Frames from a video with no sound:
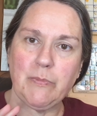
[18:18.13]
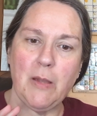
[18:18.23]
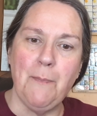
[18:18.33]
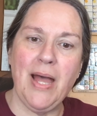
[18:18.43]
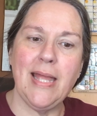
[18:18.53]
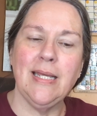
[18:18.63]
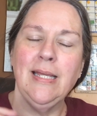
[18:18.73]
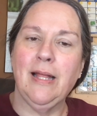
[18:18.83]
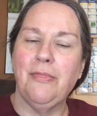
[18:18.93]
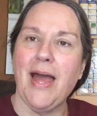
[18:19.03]
But
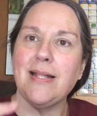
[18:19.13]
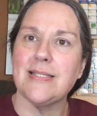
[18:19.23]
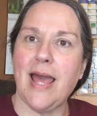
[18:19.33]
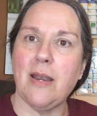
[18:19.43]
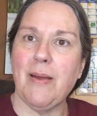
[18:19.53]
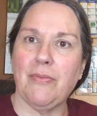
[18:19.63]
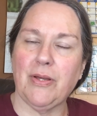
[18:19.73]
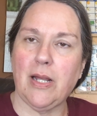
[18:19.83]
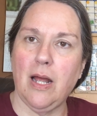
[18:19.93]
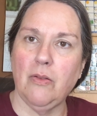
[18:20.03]
that's that about the
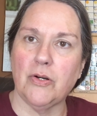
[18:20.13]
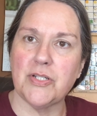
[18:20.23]
color.